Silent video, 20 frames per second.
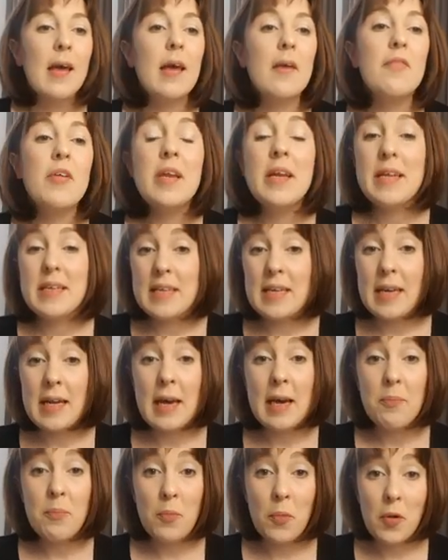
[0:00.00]
If you need any
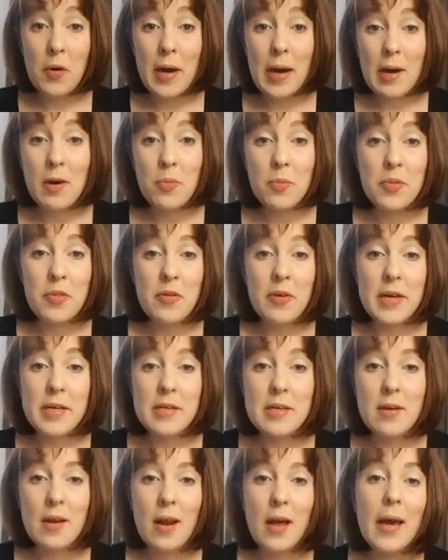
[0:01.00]
more help with your
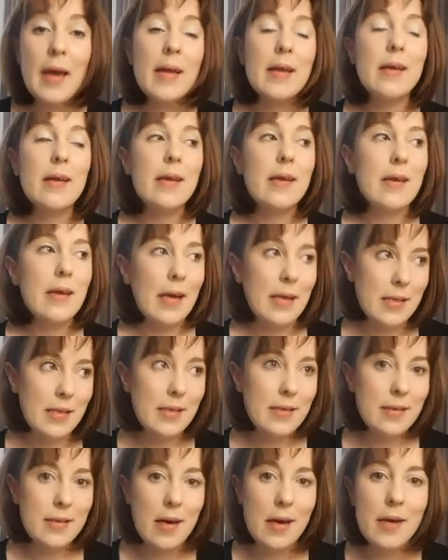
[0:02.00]
ideal client, get
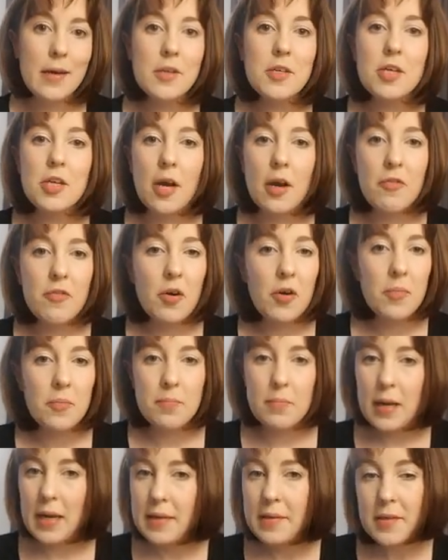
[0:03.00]
in touch. I've got
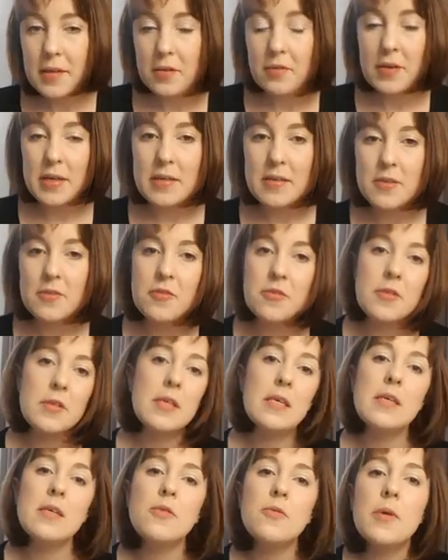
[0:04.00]
plenty of
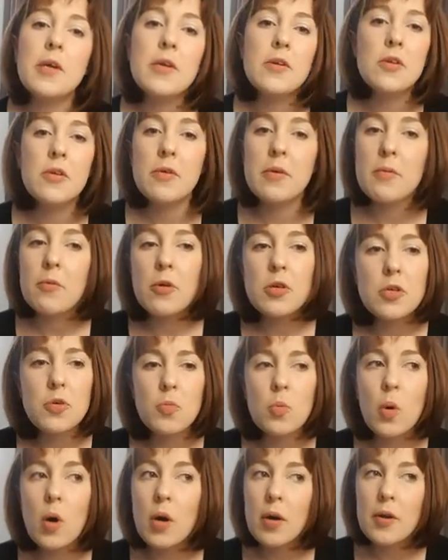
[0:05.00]
resources. We can do it
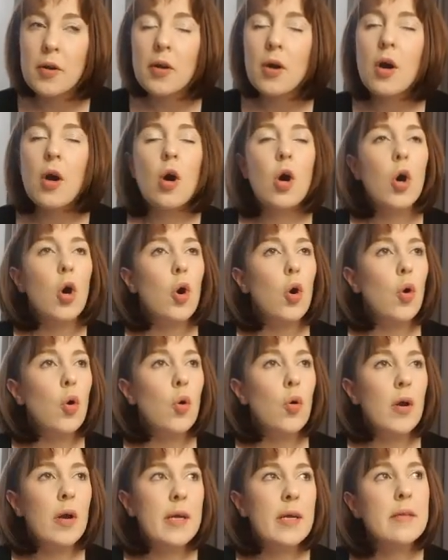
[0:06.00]
one-to-one,
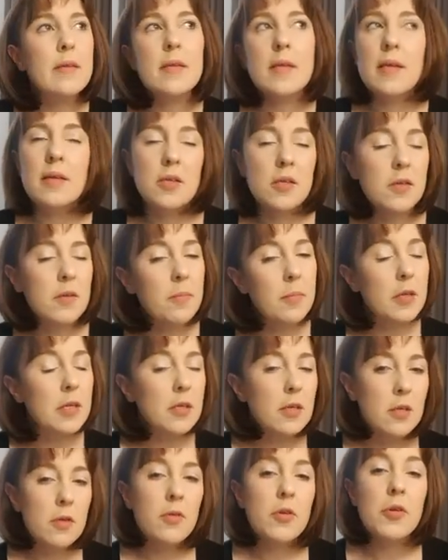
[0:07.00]
or I can send you something
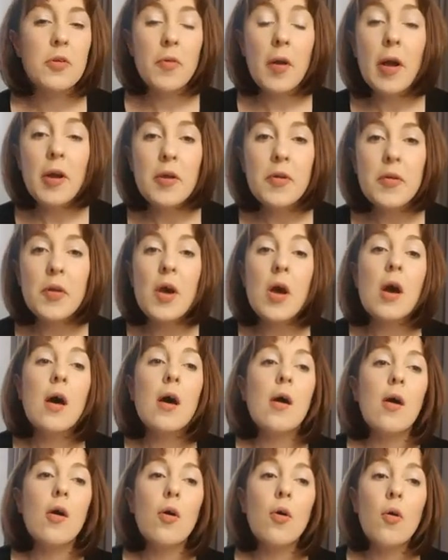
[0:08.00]
to do on your own,
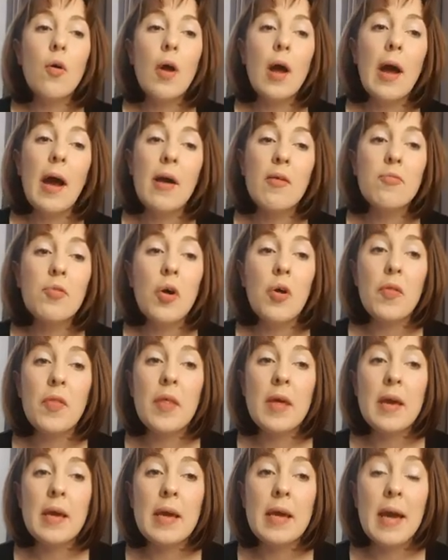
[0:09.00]
or I have got
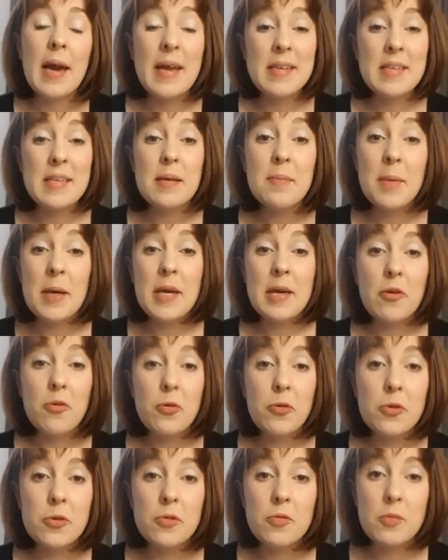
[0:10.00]
the ACB
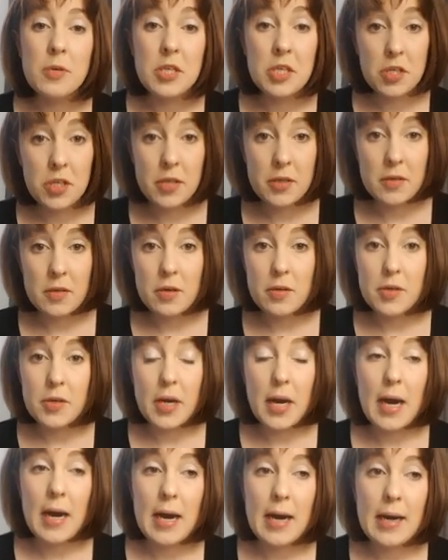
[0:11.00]
course, which does
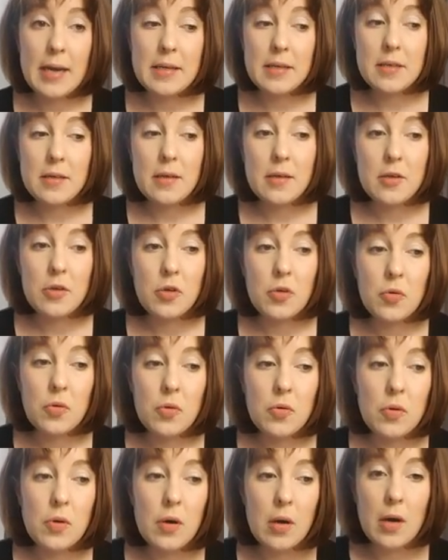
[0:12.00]
look at
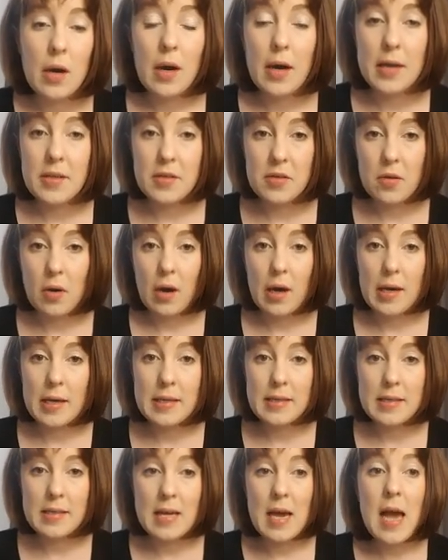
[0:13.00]
your ideal
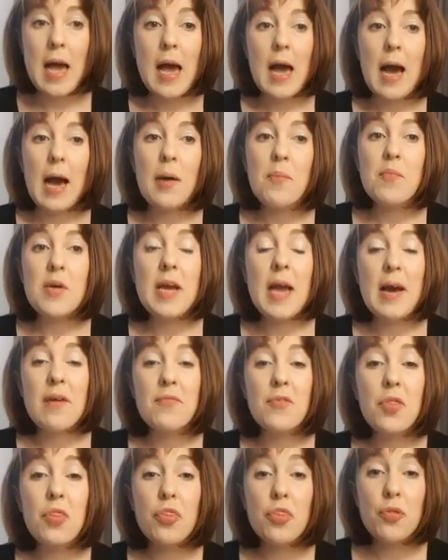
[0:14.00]
client. And we
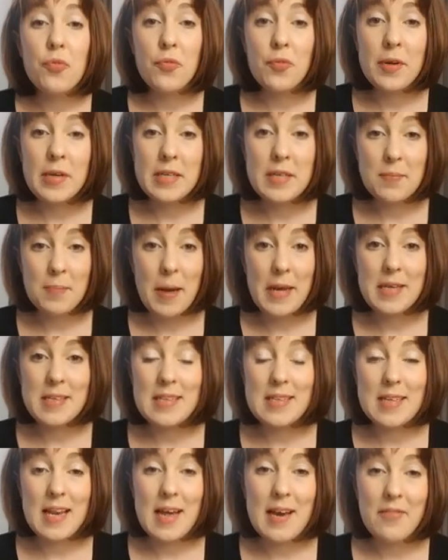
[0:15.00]
have 3
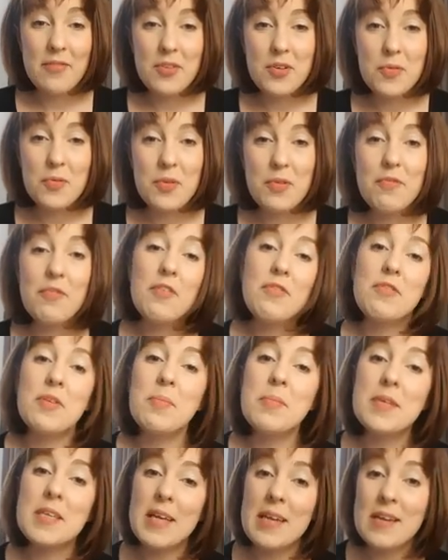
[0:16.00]
spaces left with
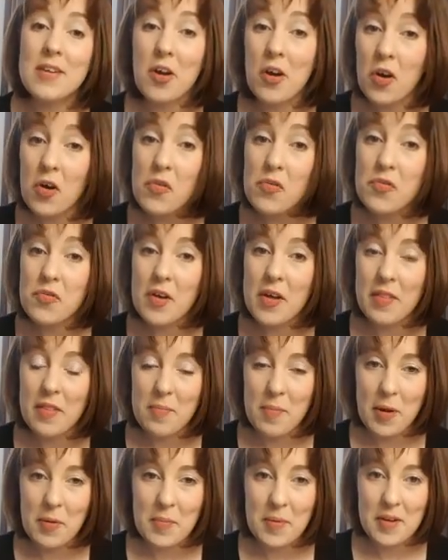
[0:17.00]
50% off at the
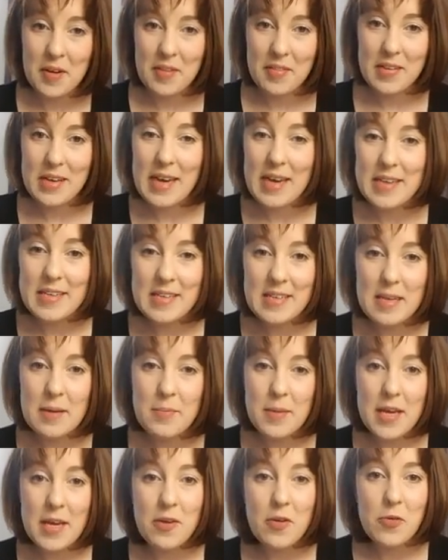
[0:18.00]
moment on the
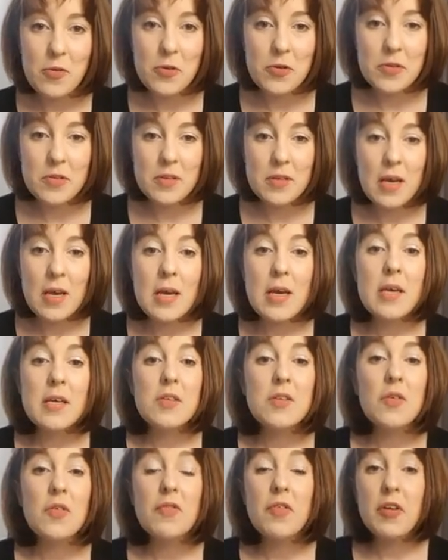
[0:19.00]
ACB course.
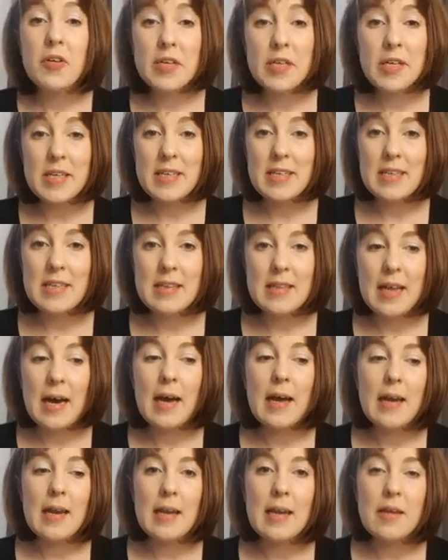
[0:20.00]
So if you're interested in
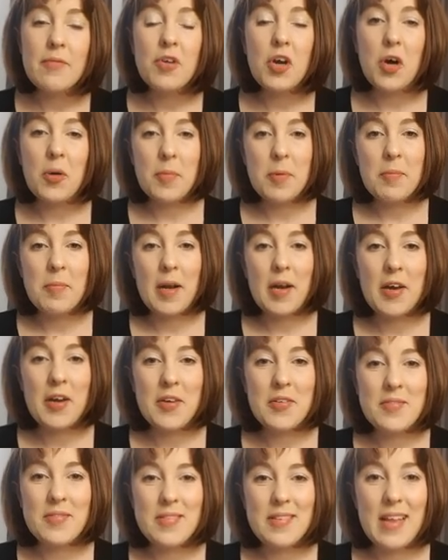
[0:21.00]
that, leave a comment below
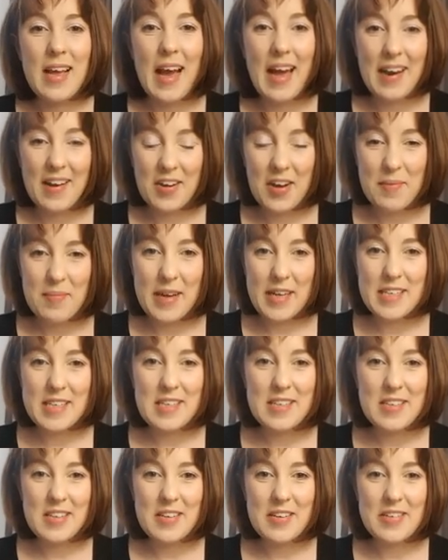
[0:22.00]
and I'll get back to you
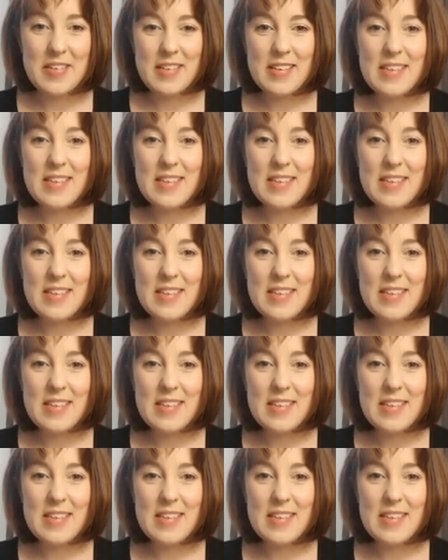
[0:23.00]
soon.